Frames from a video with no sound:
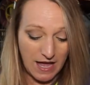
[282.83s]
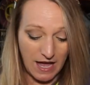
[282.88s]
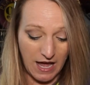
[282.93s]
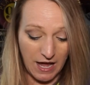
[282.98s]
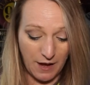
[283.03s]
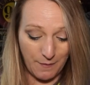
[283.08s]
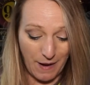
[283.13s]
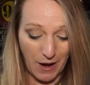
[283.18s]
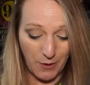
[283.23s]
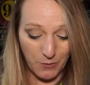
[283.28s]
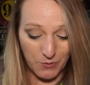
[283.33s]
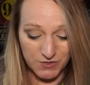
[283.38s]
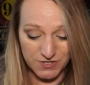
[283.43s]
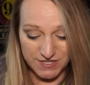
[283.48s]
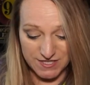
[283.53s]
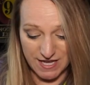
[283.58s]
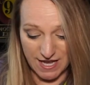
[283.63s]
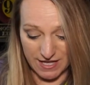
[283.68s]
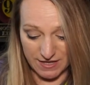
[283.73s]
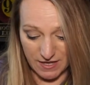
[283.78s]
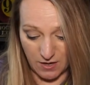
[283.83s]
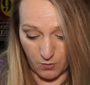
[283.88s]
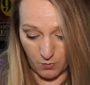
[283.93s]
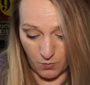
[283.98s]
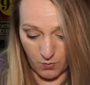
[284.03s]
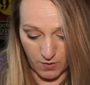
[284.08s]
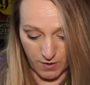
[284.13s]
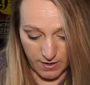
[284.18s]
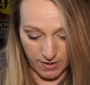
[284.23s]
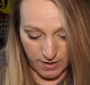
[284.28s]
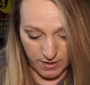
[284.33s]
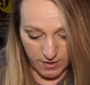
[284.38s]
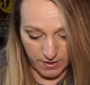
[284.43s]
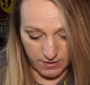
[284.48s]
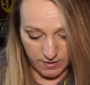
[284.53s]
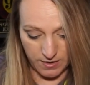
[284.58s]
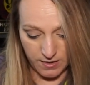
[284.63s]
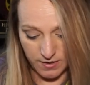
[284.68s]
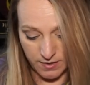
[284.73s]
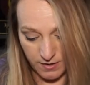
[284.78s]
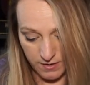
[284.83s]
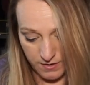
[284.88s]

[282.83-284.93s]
Um, I will say that one,